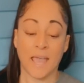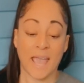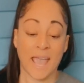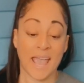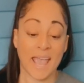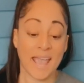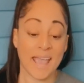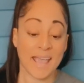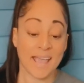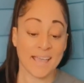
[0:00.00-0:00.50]

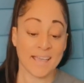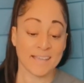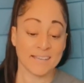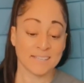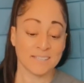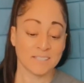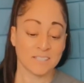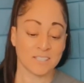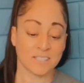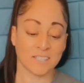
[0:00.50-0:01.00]

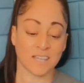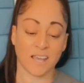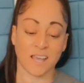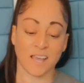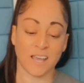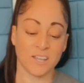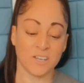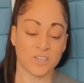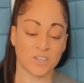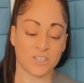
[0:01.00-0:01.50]
and to
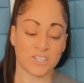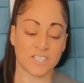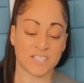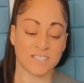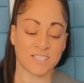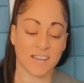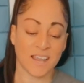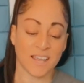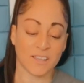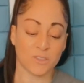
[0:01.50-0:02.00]

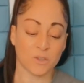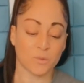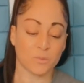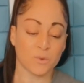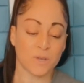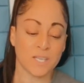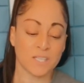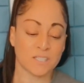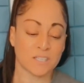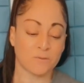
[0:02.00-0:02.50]
understand the
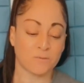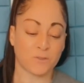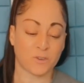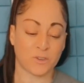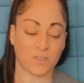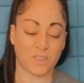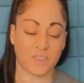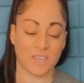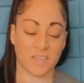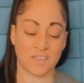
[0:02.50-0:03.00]
reason for
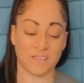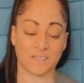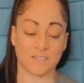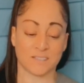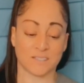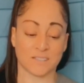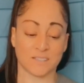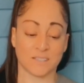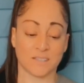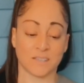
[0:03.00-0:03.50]

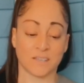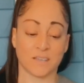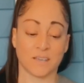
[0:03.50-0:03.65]
things.